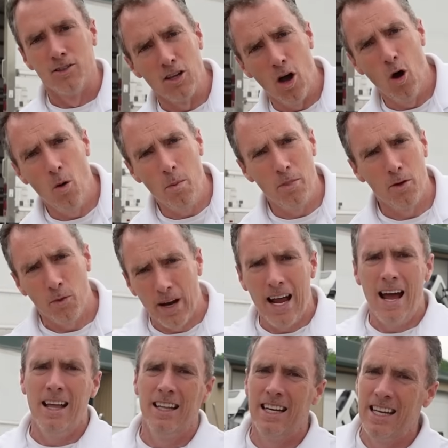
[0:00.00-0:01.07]
So the
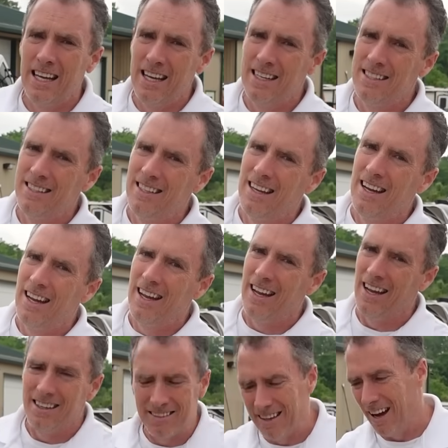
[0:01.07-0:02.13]
reality is,
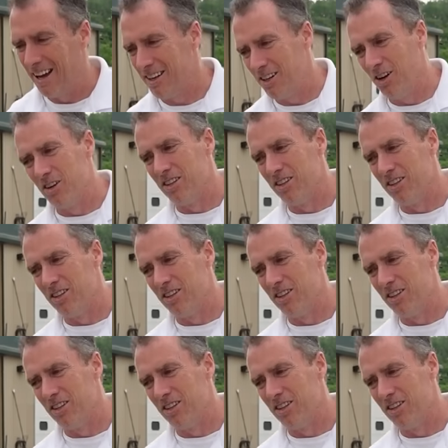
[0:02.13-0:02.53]
it's got to go